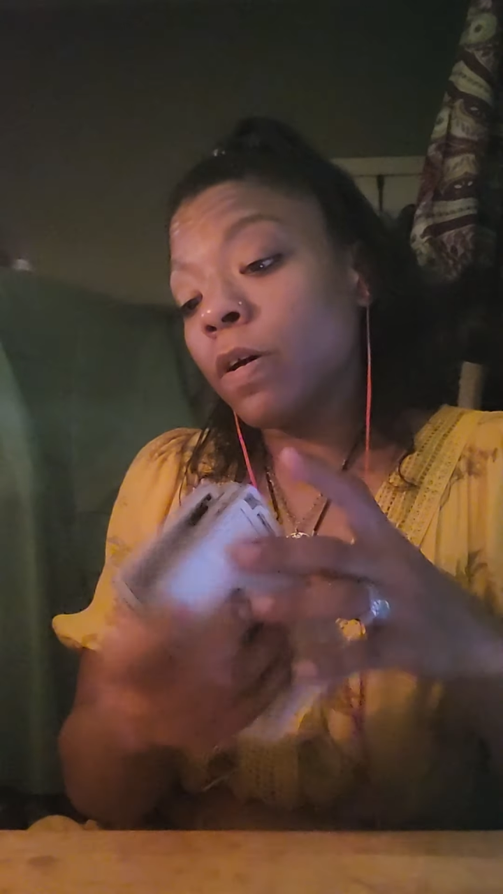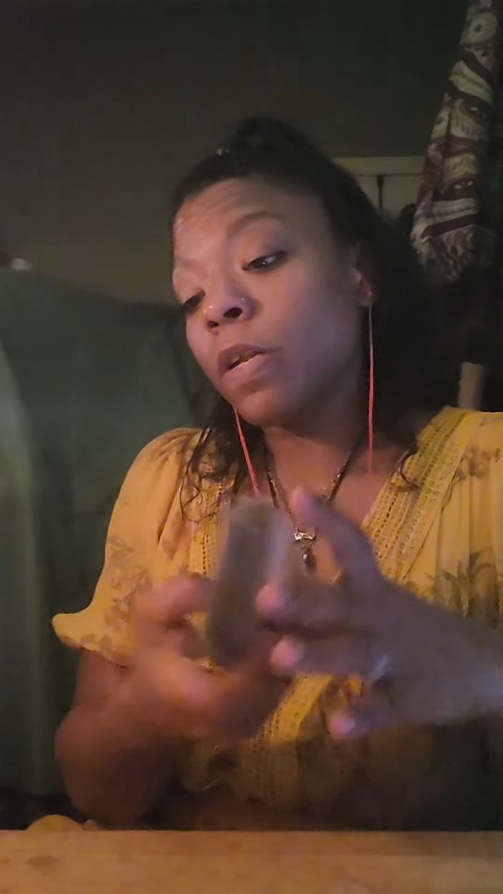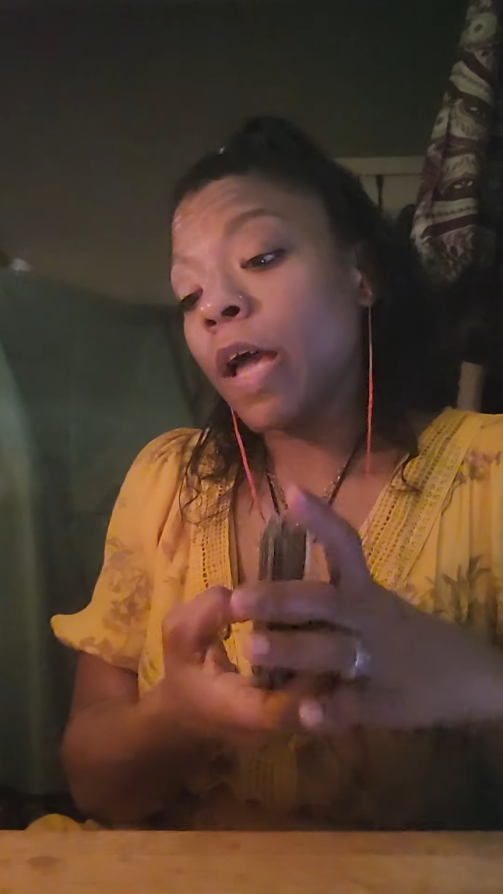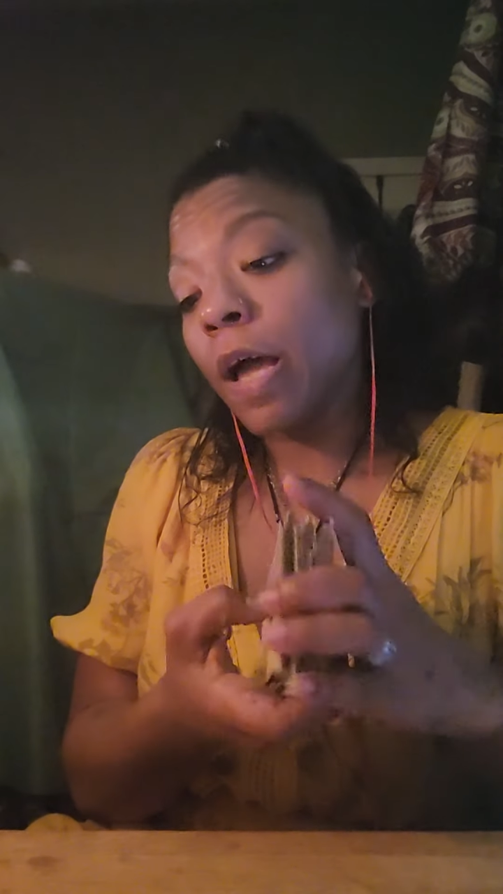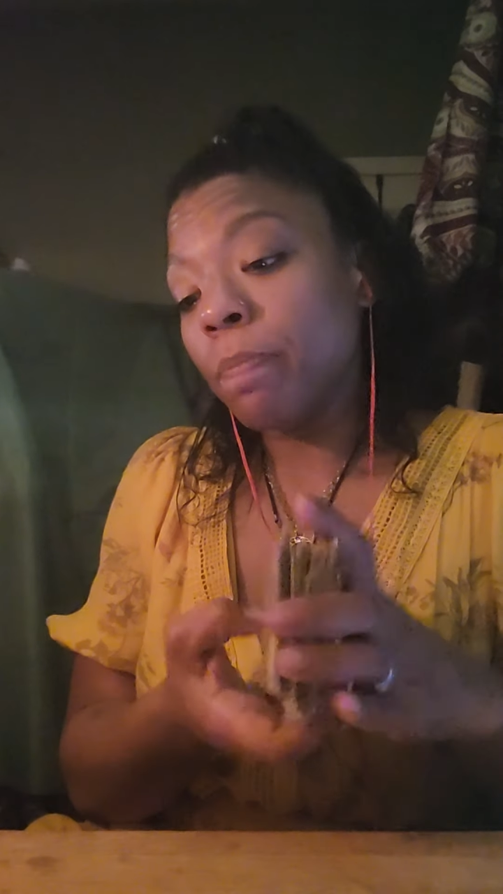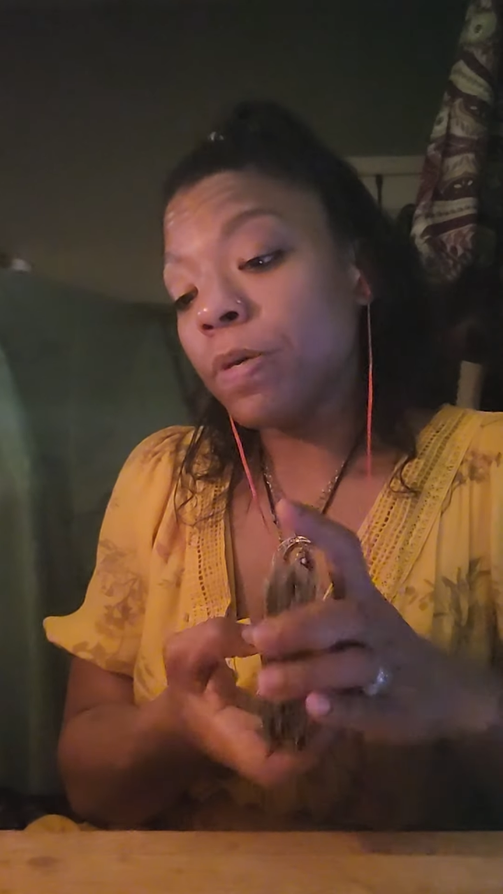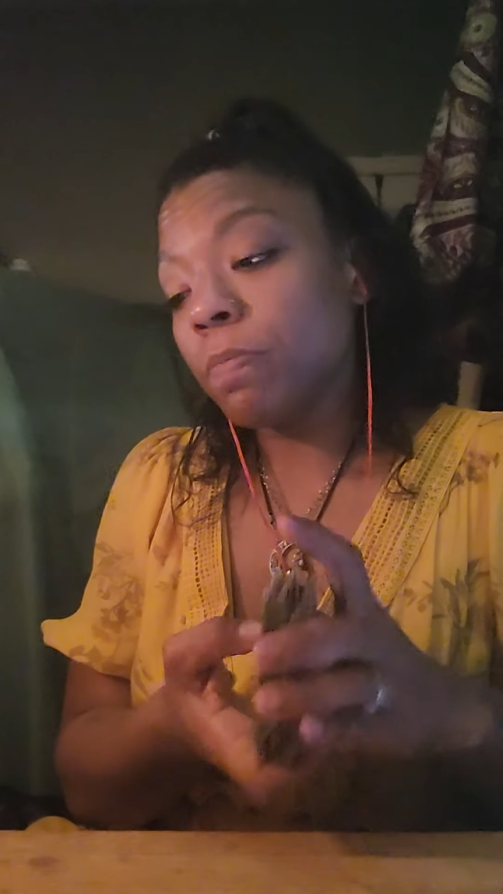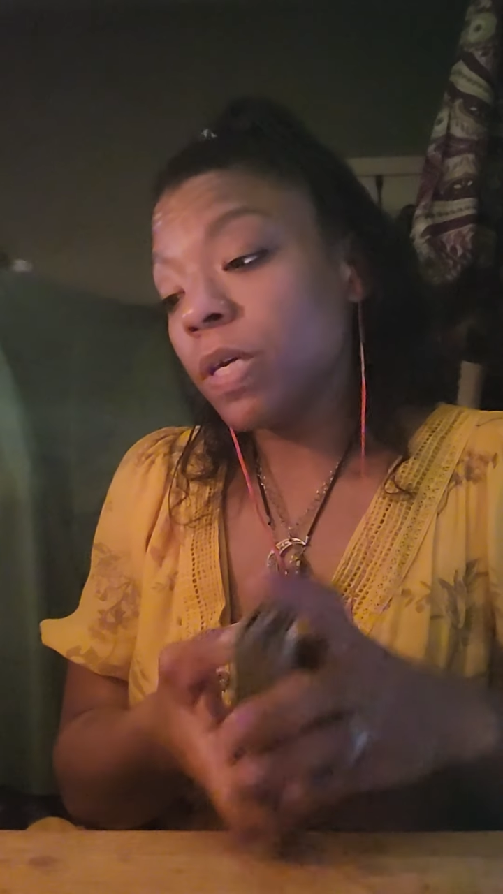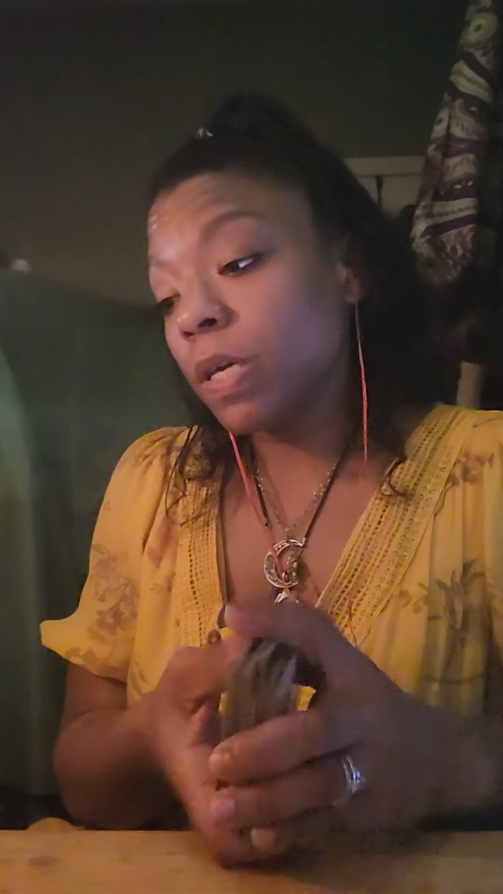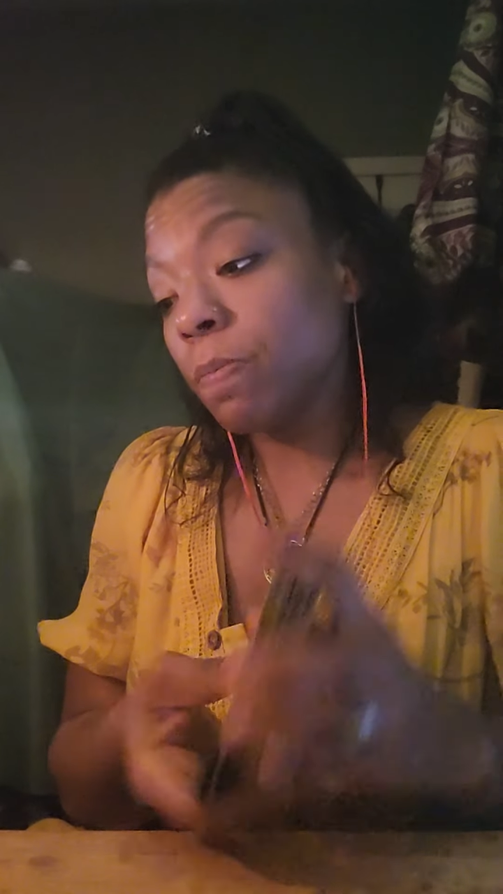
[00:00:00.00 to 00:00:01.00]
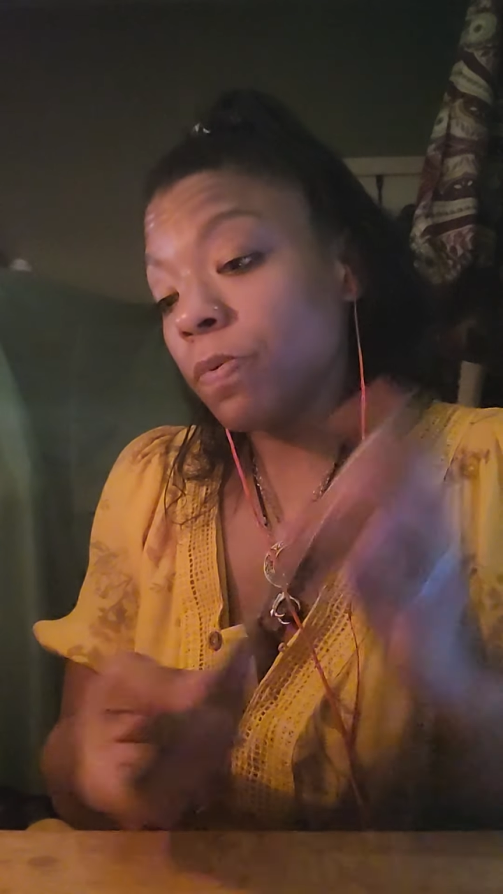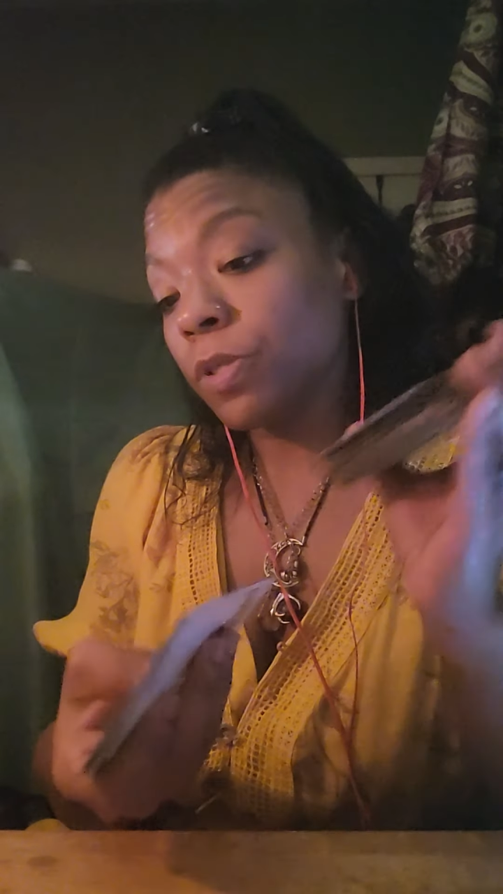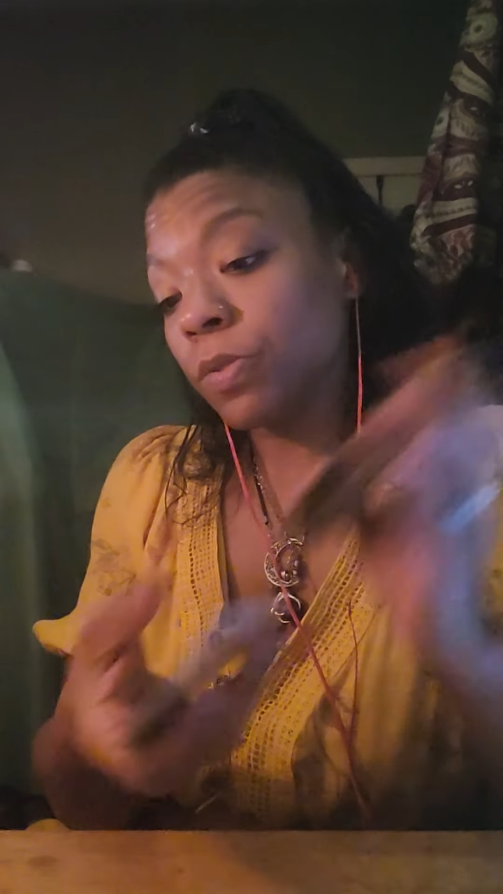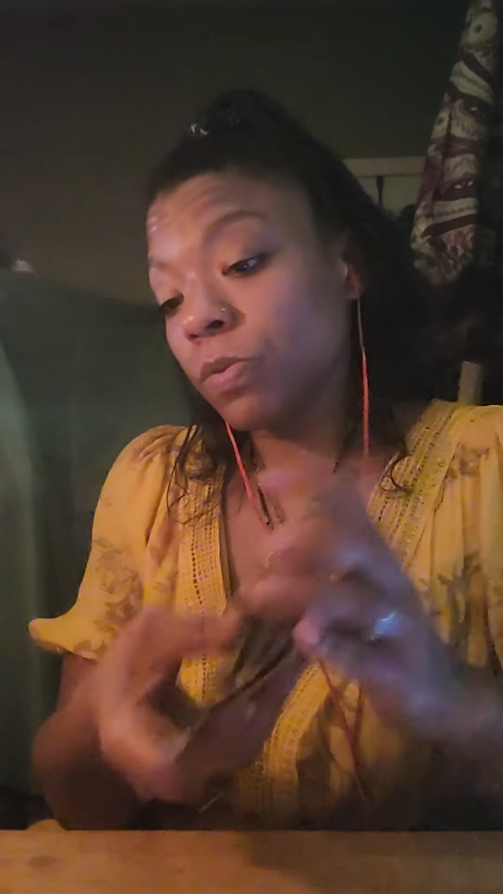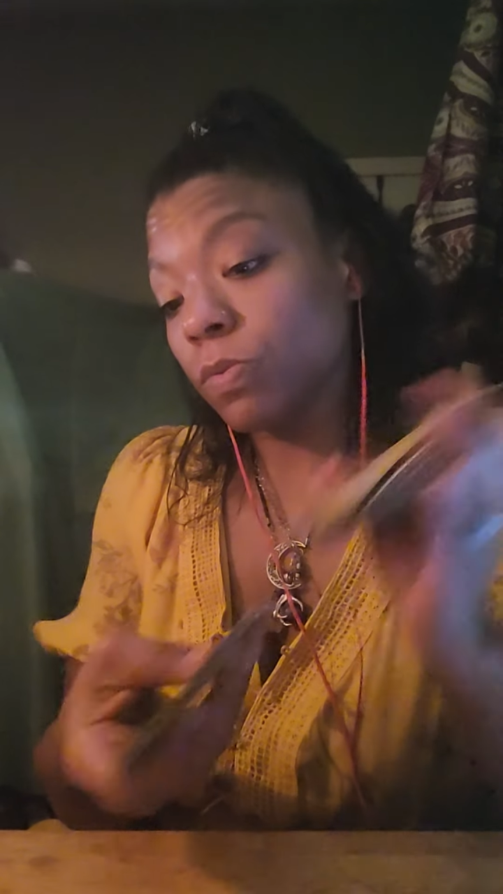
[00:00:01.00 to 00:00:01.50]
unhappy people
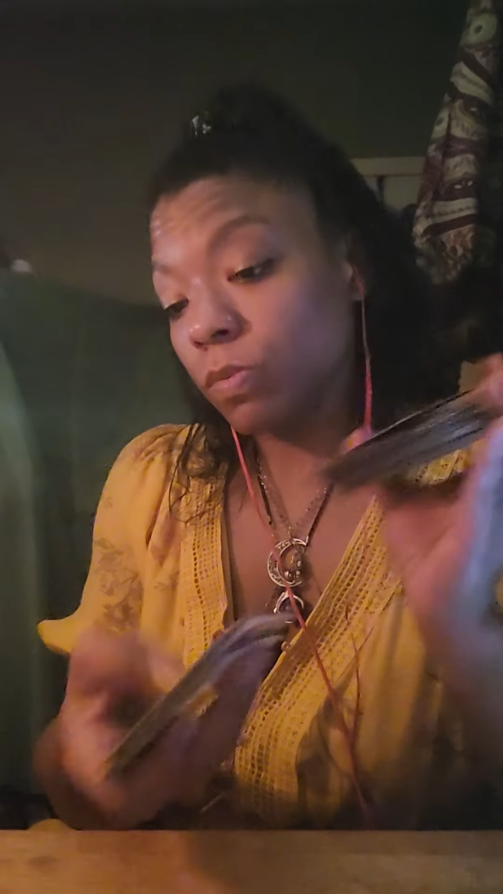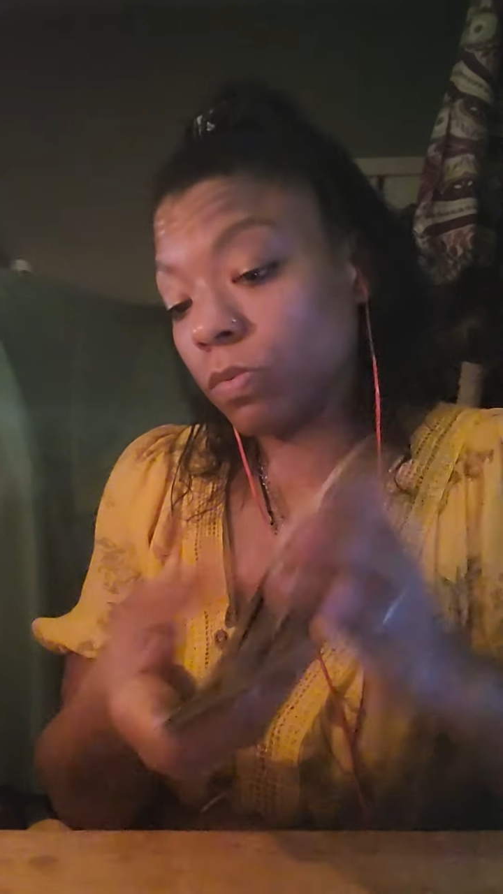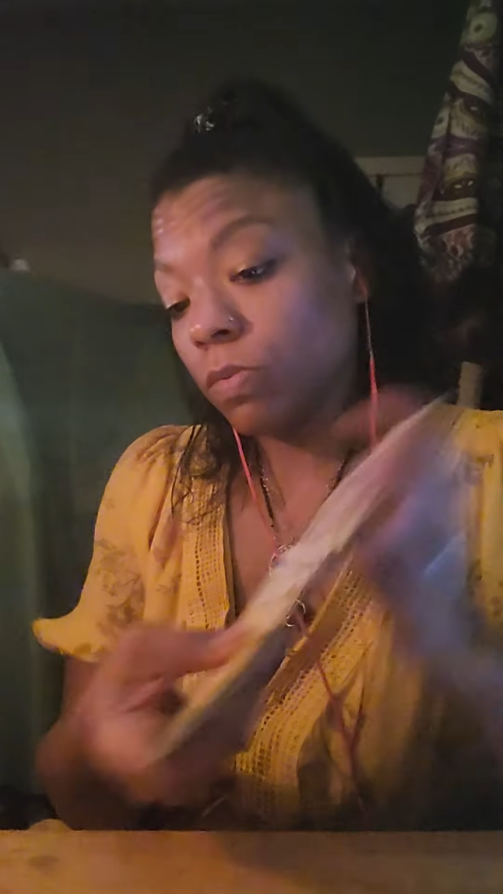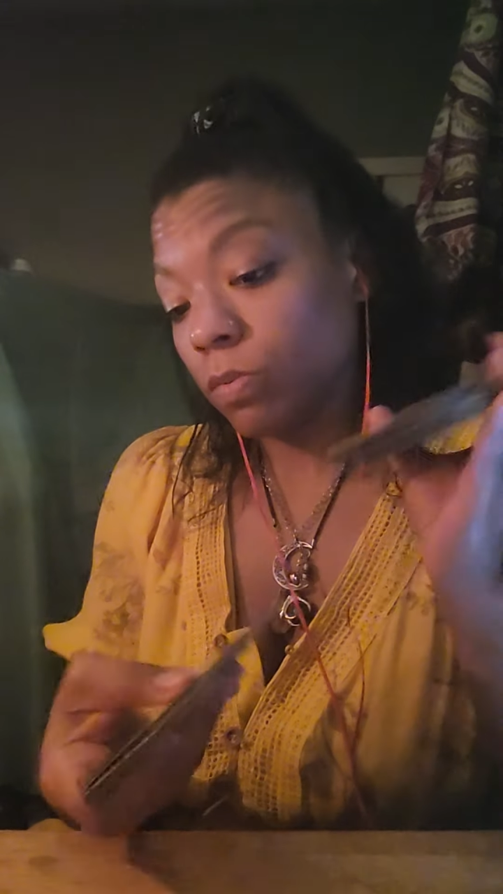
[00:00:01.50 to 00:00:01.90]
soon.